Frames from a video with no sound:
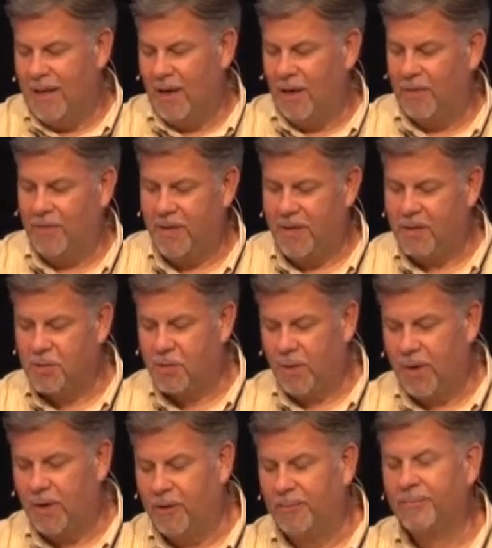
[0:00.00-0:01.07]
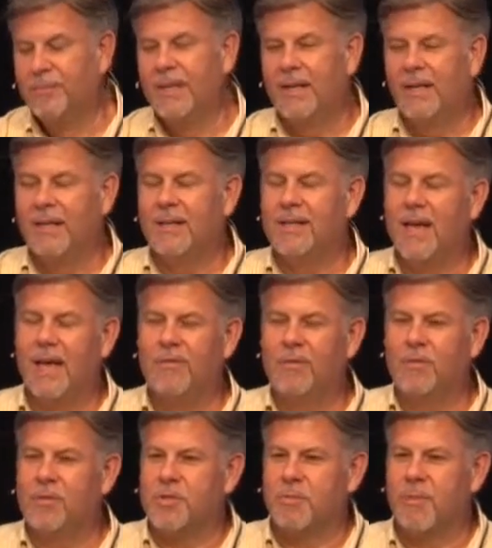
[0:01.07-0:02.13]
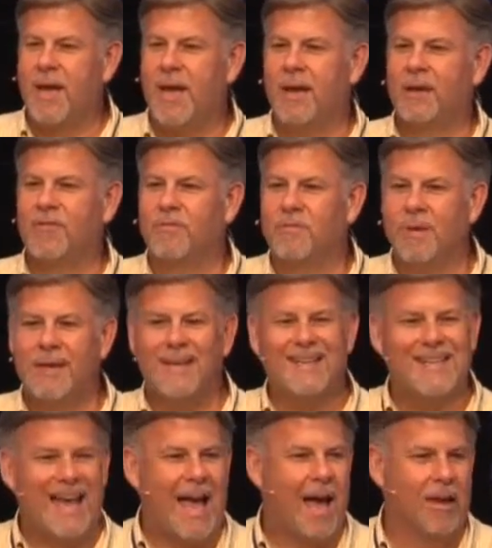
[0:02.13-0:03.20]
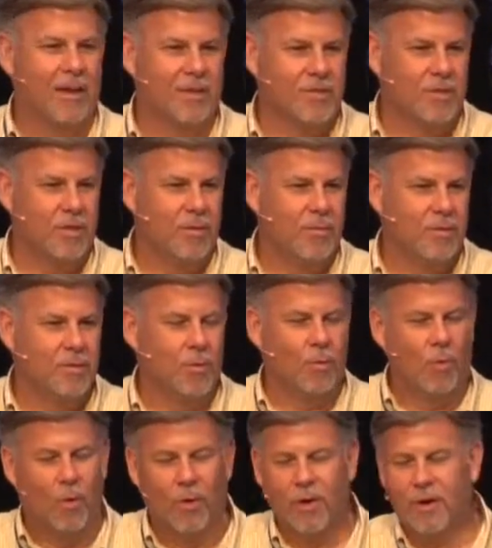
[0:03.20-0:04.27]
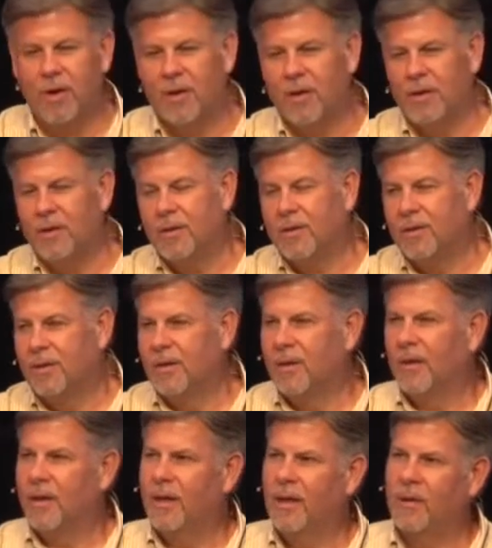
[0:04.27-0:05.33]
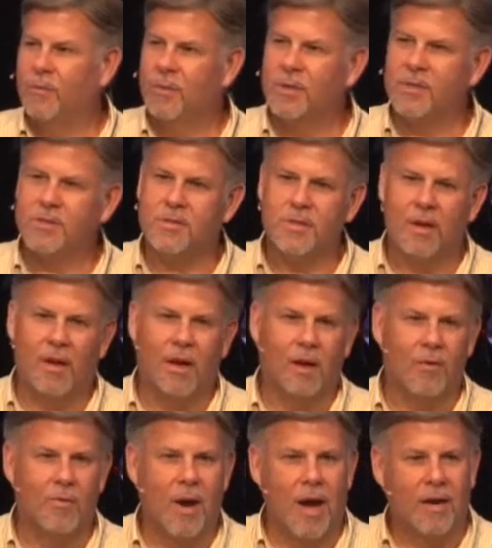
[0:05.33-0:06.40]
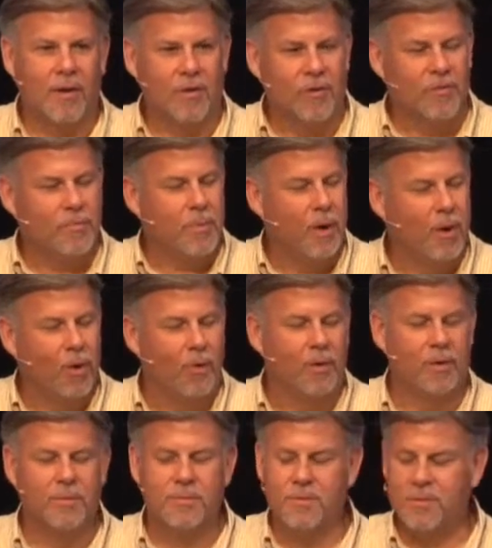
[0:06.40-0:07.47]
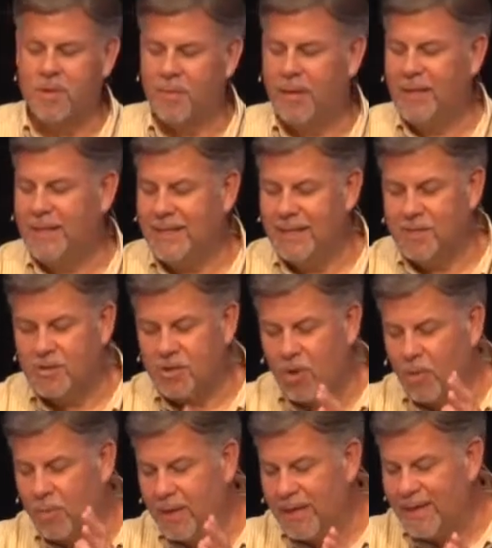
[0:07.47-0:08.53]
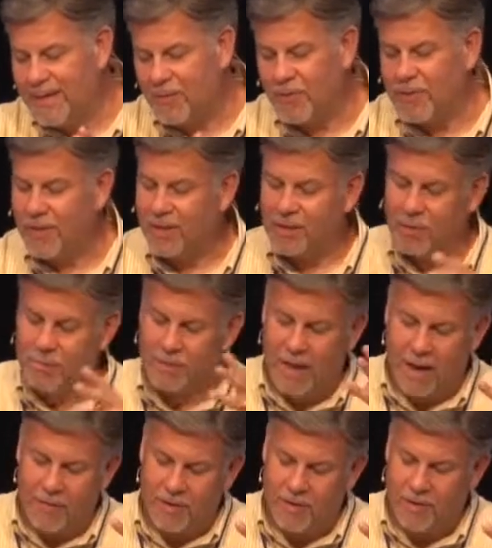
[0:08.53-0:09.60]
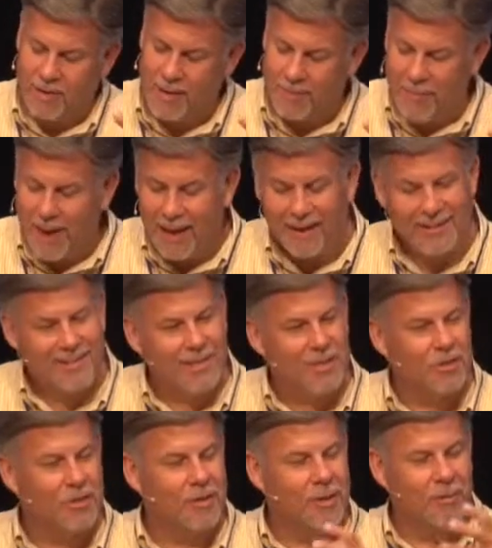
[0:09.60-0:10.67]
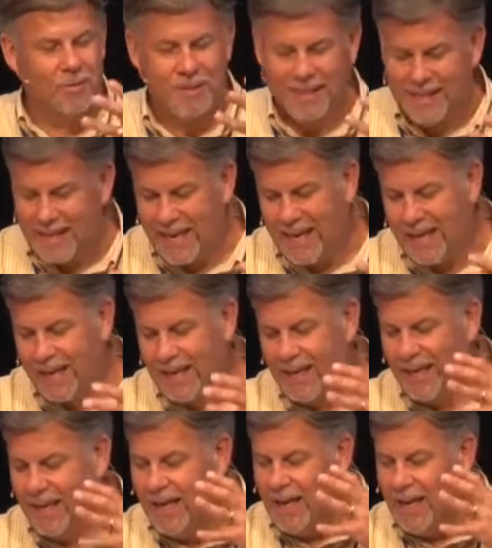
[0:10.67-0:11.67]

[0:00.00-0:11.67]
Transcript: of Israel. David was a man of many talents. He was a warrior, he was uh, a writer of poems. I mean, he did so many different things. He was obviously a politician, he was a king,